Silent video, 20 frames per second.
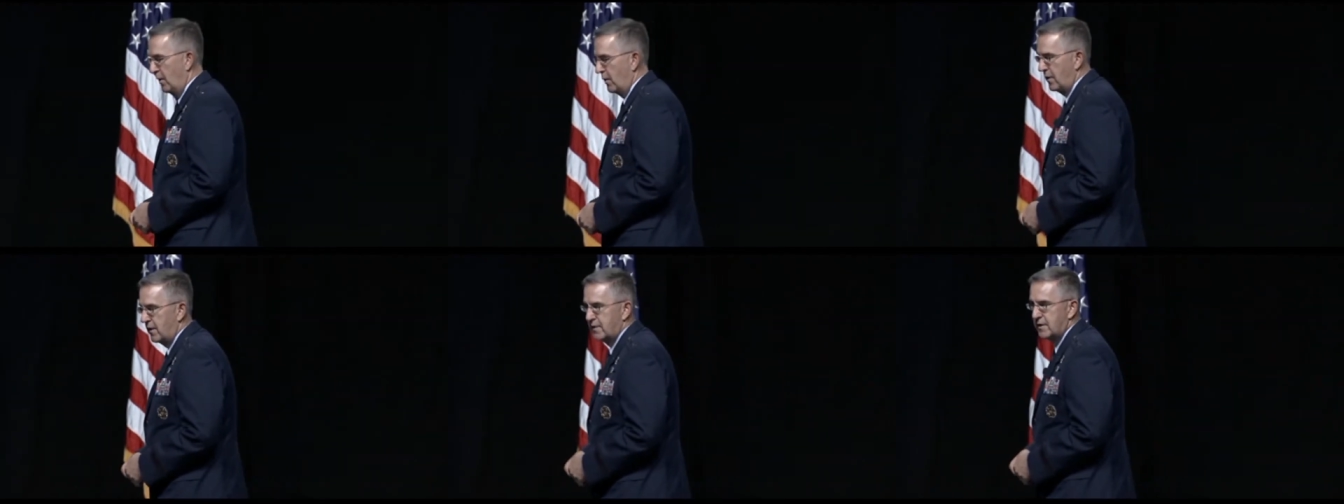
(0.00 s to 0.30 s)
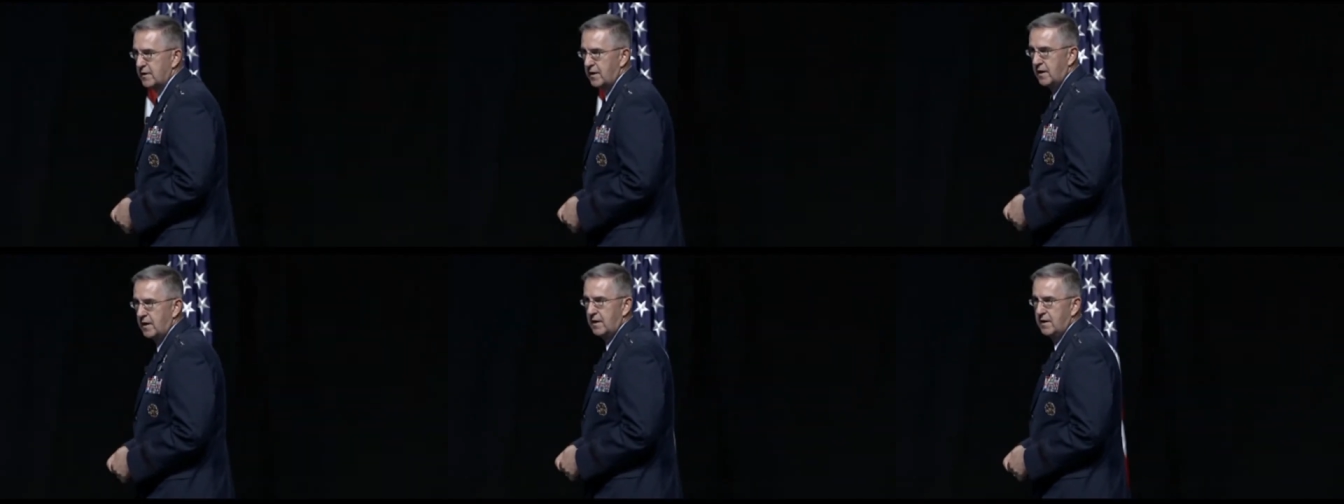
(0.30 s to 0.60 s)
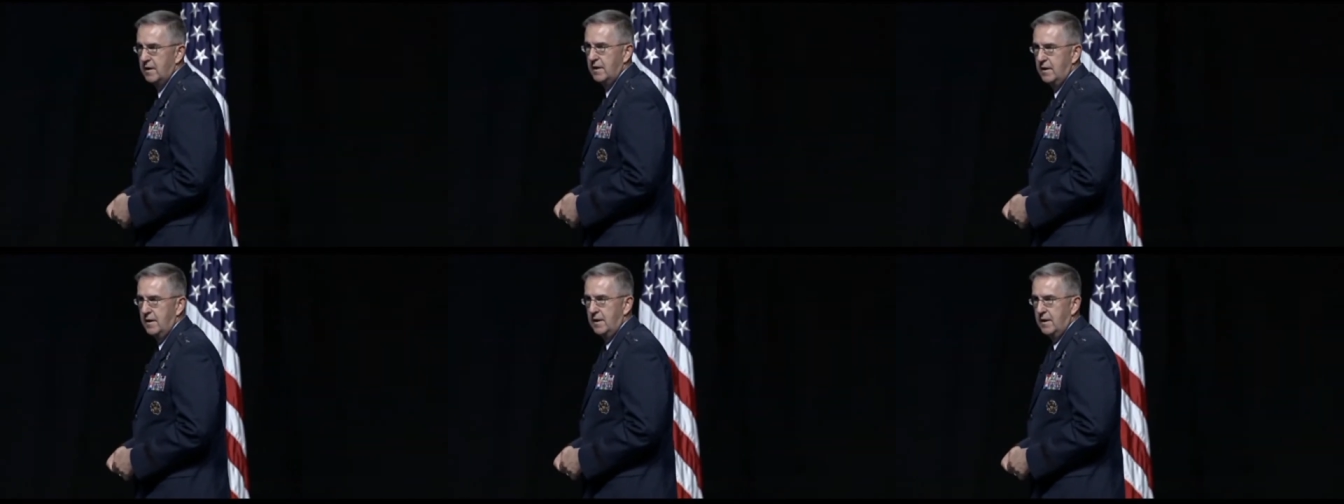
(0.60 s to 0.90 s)
I know
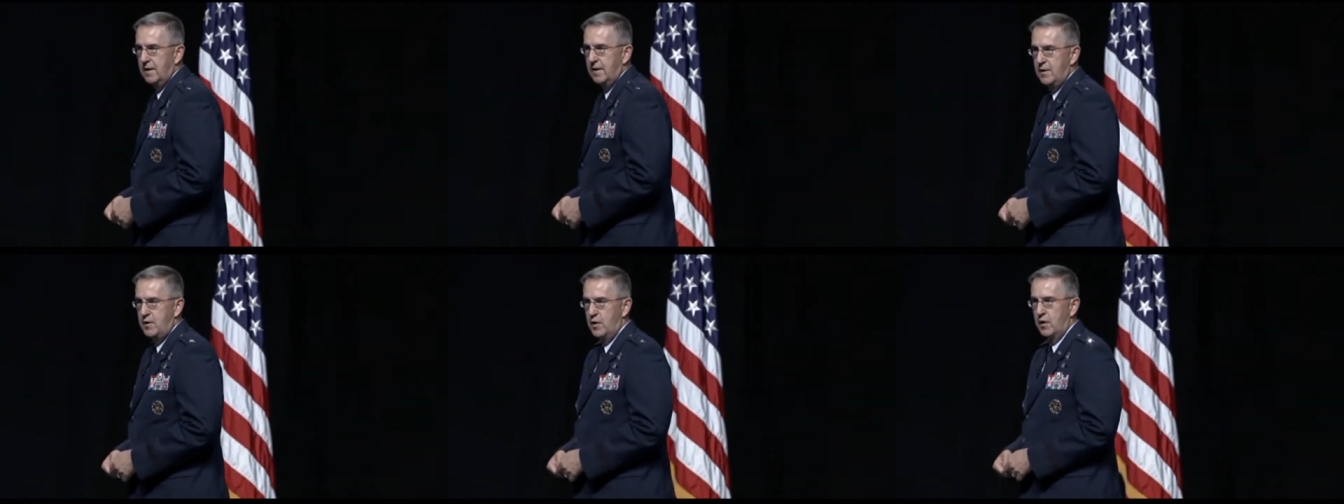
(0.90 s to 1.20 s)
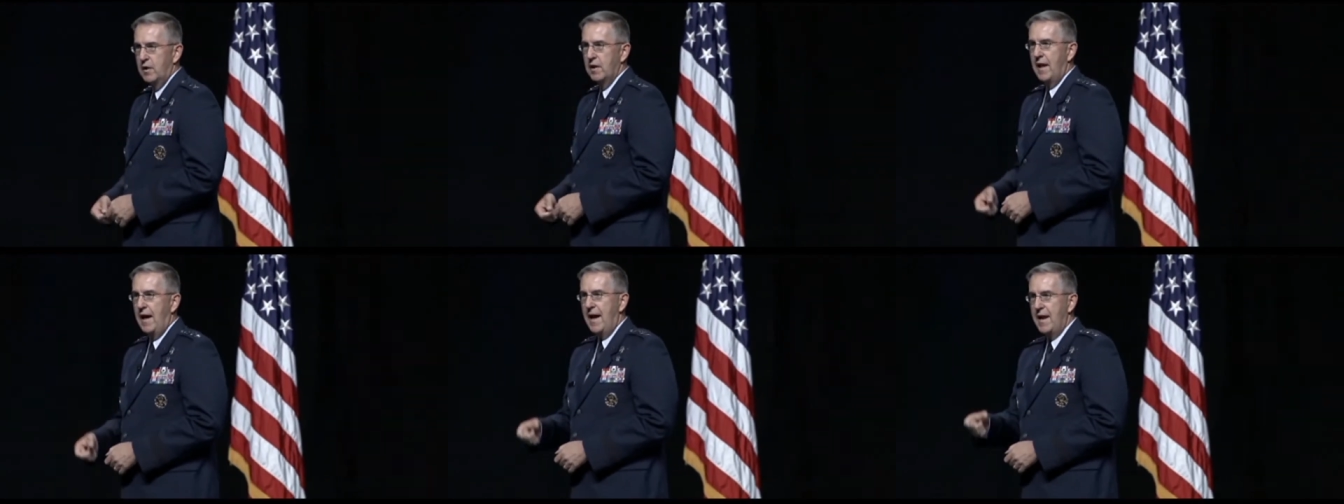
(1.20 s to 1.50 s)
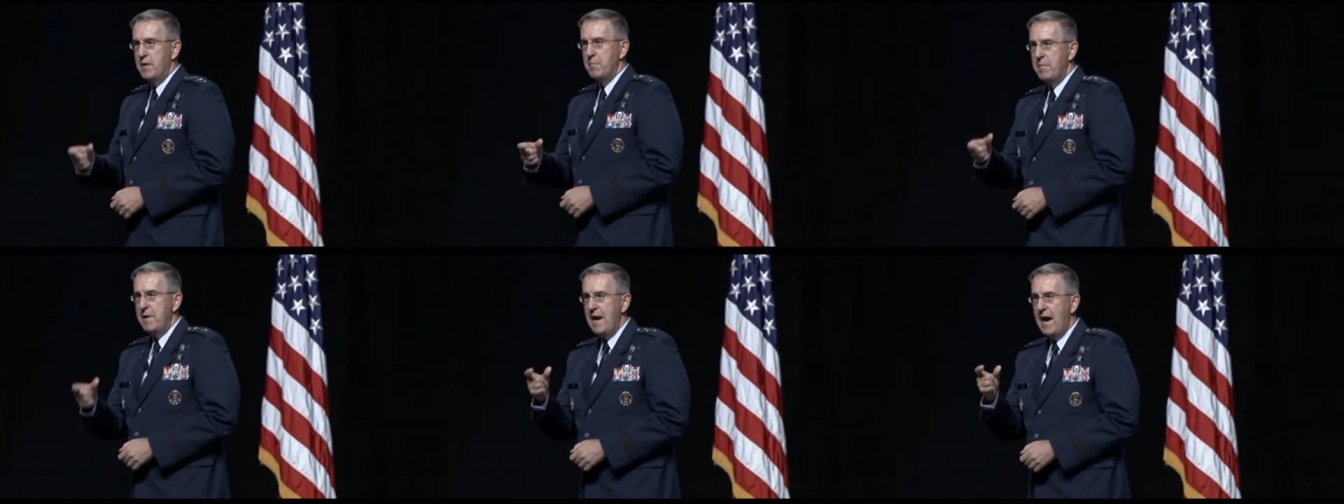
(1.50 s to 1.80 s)
that uh, you're
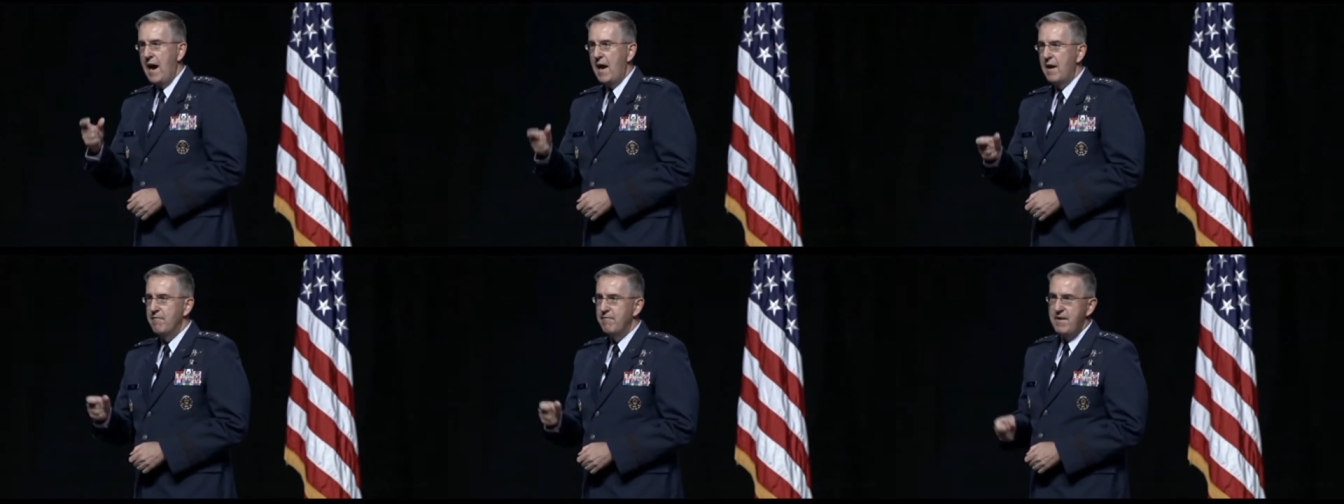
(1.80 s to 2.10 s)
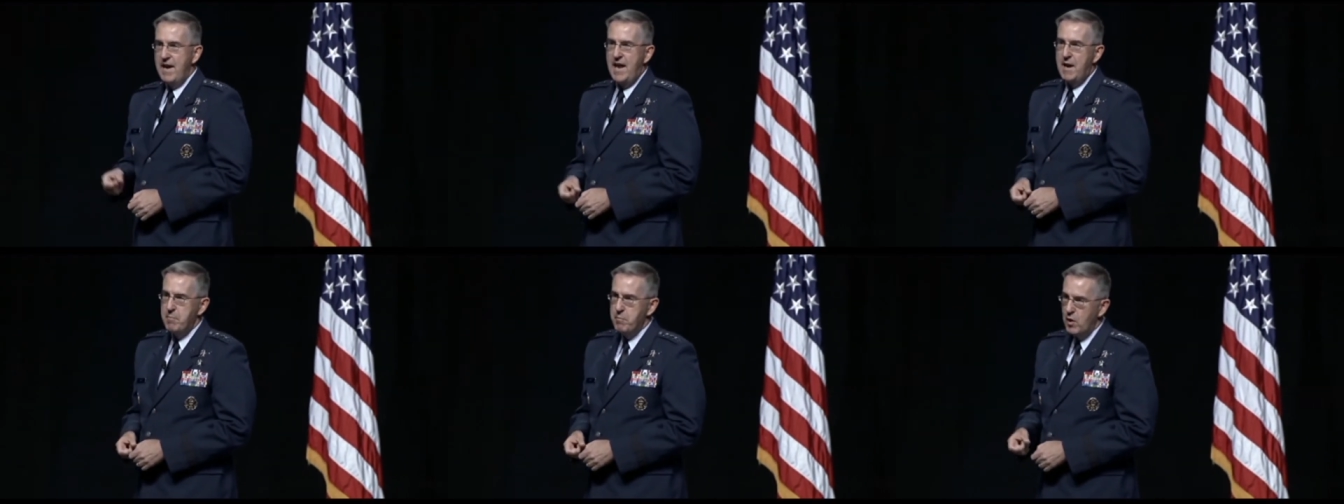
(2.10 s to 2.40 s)
glad to be out of